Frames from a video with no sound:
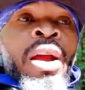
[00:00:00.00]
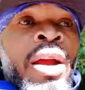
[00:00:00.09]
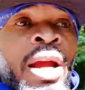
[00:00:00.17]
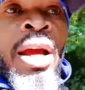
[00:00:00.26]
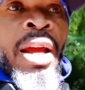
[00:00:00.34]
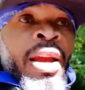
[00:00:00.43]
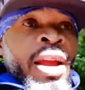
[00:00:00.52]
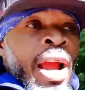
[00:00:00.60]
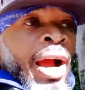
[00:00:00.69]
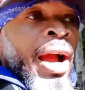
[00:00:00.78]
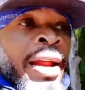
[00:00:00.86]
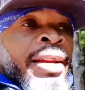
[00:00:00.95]
are
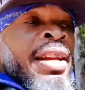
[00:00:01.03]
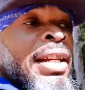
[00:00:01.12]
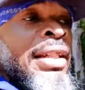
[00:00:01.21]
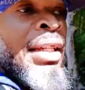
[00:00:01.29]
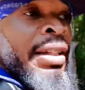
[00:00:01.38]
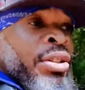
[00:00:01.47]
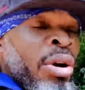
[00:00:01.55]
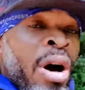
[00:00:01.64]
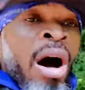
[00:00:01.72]
connected to